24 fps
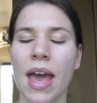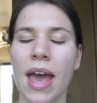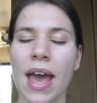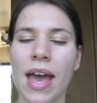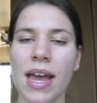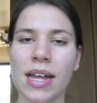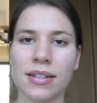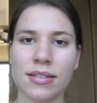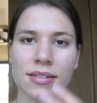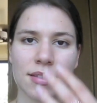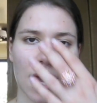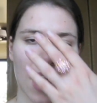
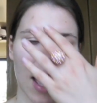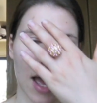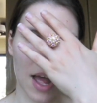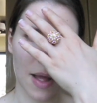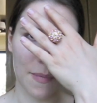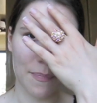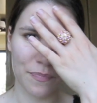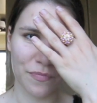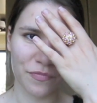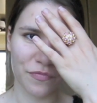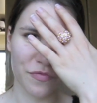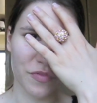and
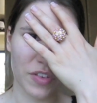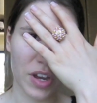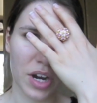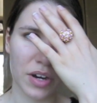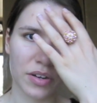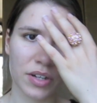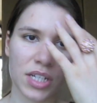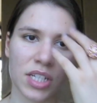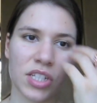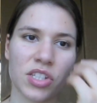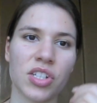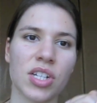
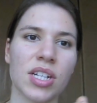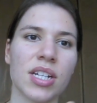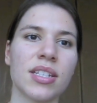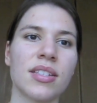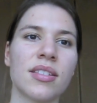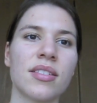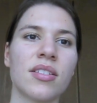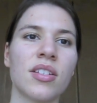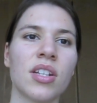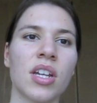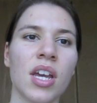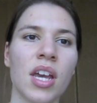very
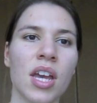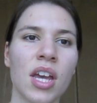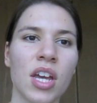just